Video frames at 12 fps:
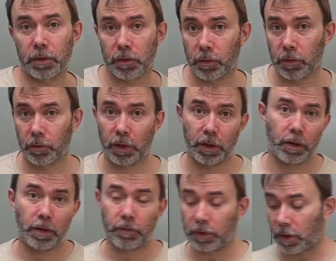so
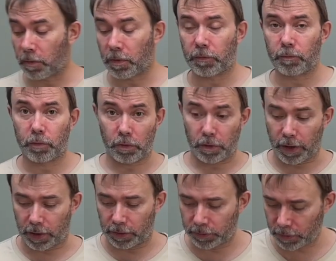every time I boil
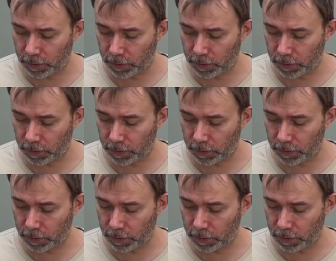eggs.